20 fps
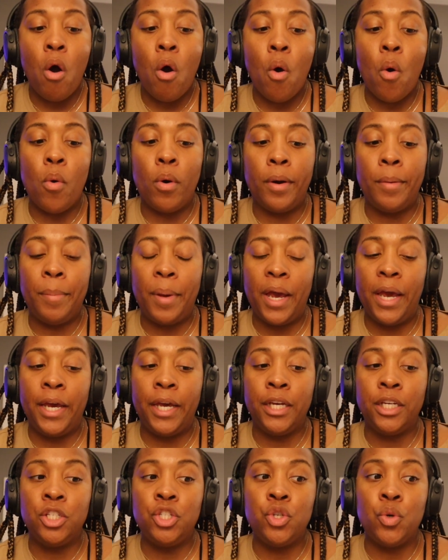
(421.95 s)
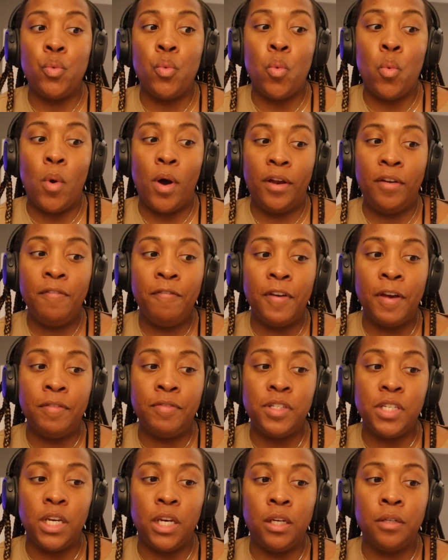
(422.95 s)
on page
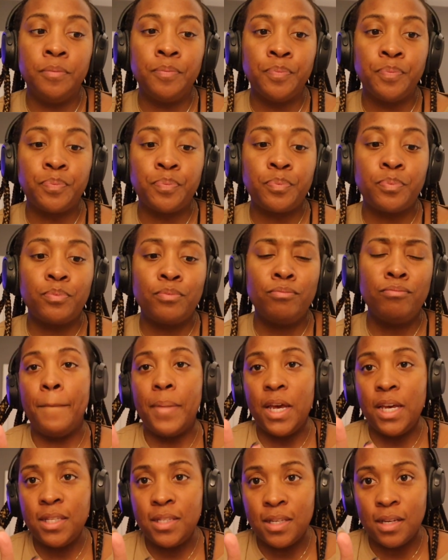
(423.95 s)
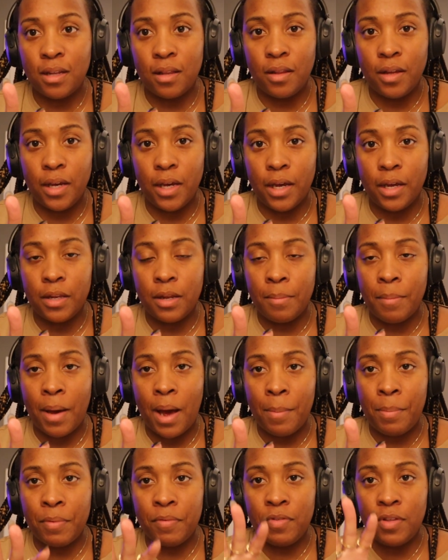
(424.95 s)
150, basically in the
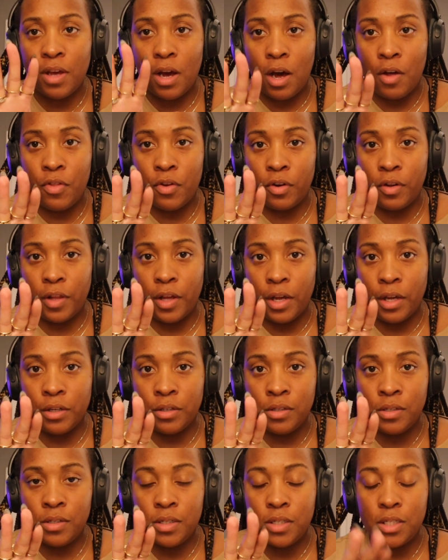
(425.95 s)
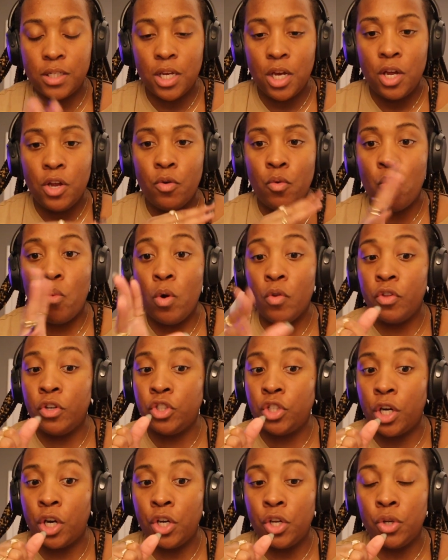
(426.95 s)
map of the Otherlands. What they're
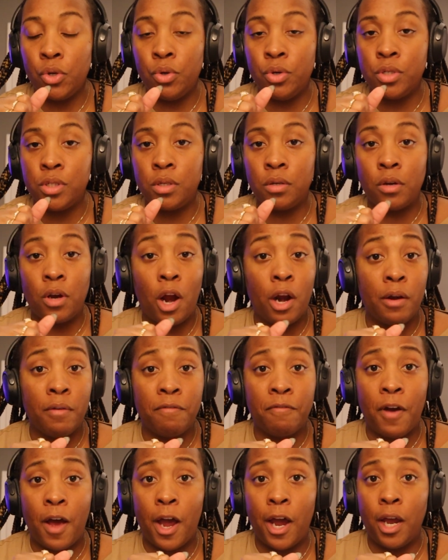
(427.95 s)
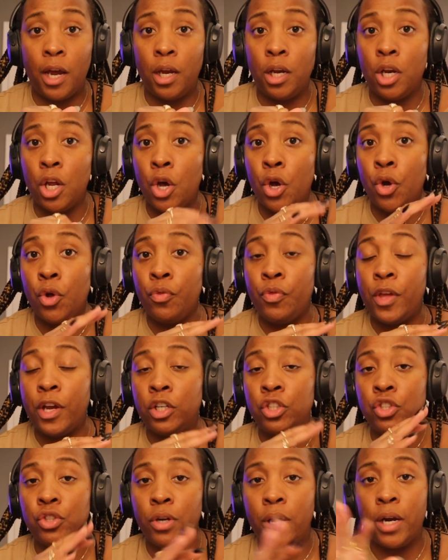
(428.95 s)
trying to do is
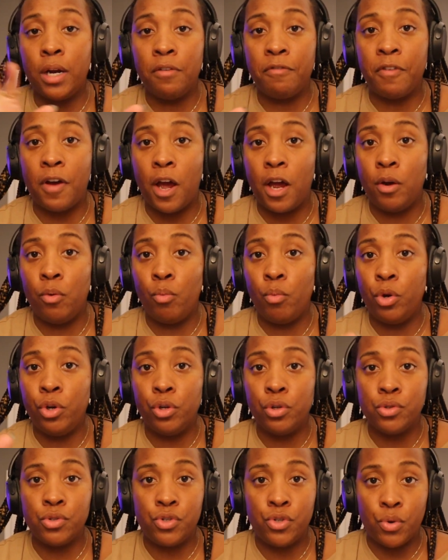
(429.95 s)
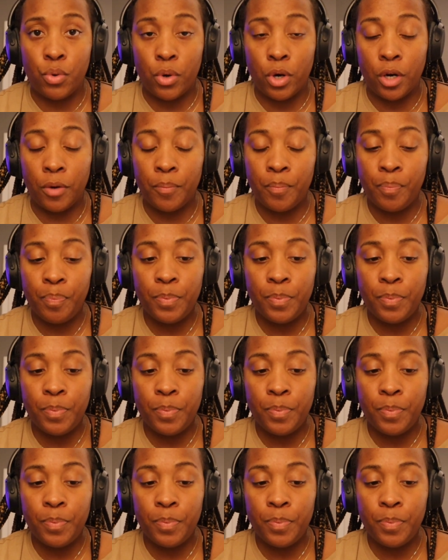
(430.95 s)
they're trying to find Wendell's door